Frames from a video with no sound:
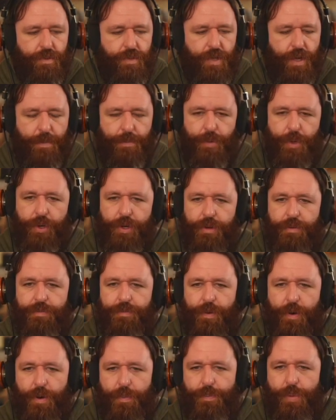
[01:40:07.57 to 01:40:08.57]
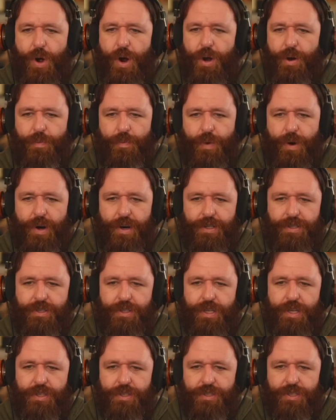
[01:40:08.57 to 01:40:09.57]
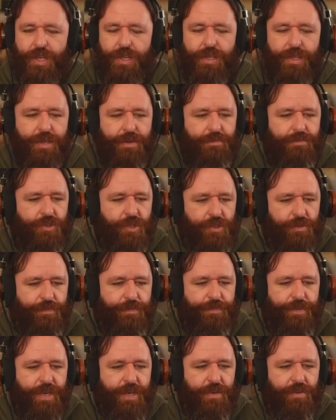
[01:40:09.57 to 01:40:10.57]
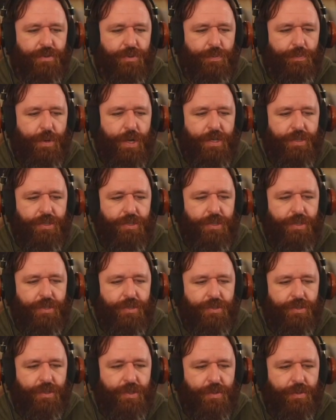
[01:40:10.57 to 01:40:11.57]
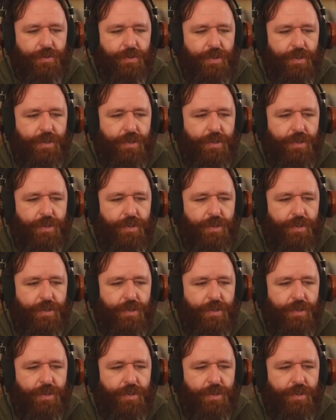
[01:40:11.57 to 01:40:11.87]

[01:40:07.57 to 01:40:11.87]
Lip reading: I'm looking for a part where it suddenly just feels punchier. So